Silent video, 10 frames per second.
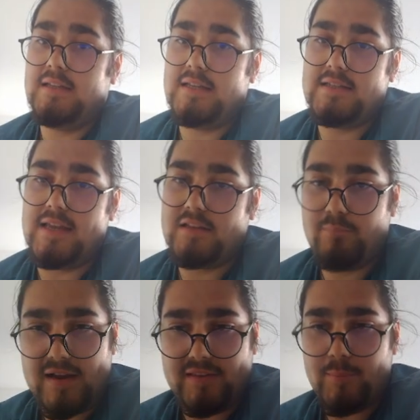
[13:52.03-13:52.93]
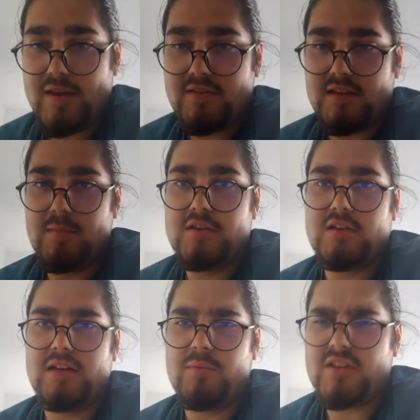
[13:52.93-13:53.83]
He takes back the piece
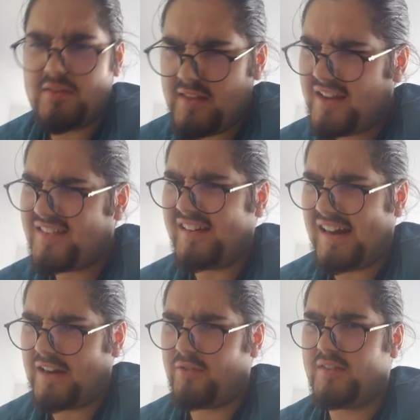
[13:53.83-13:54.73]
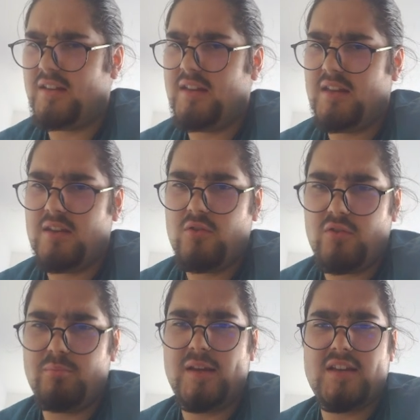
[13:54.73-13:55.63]
immediately, which I think is an inaccuracy. He could
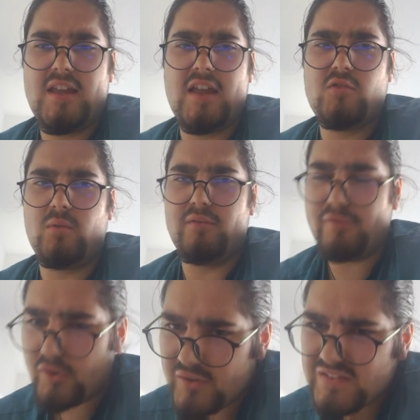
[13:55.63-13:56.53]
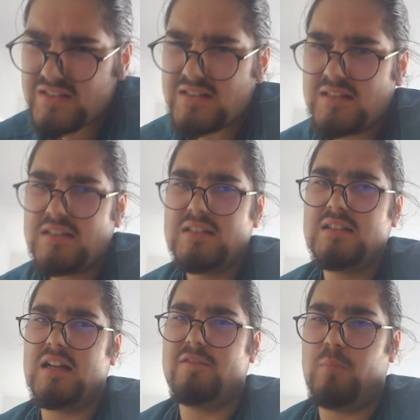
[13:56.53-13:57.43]
have played king h1 first.
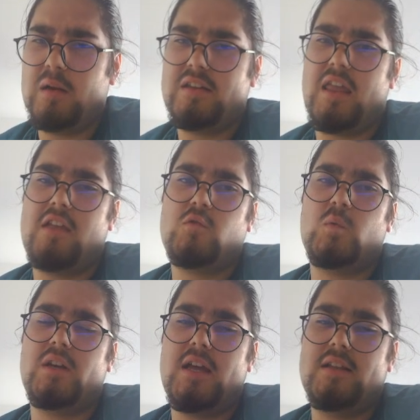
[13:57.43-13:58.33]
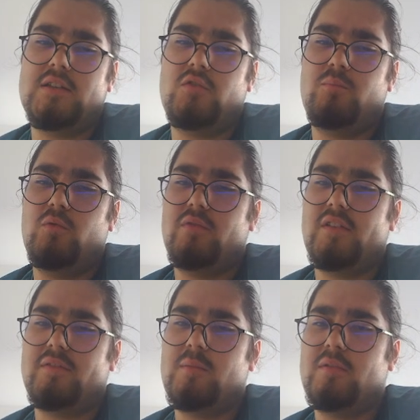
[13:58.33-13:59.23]
I've marked king h1 as a good move
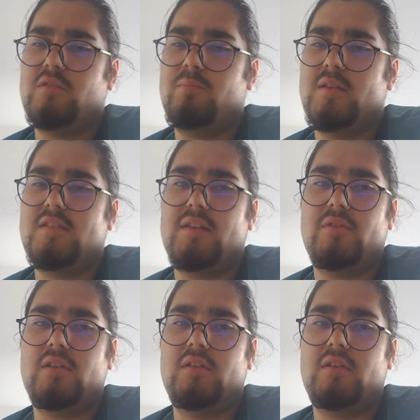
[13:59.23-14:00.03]
because after bishop b7.